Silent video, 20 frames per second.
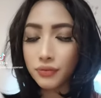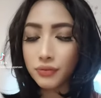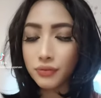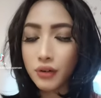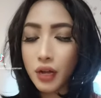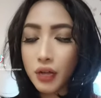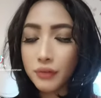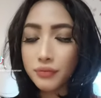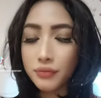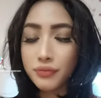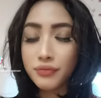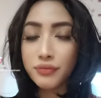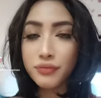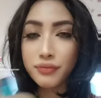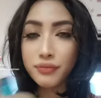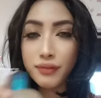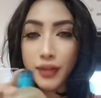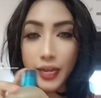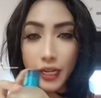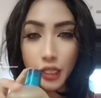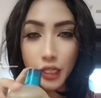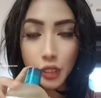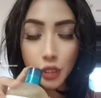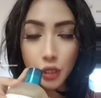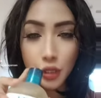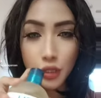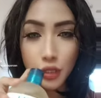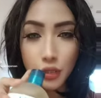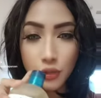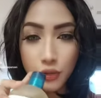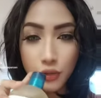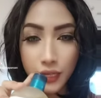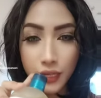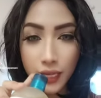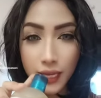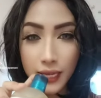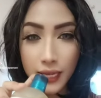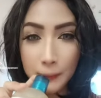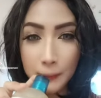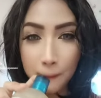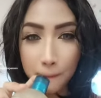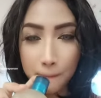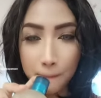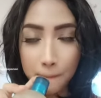Ralph fresh okay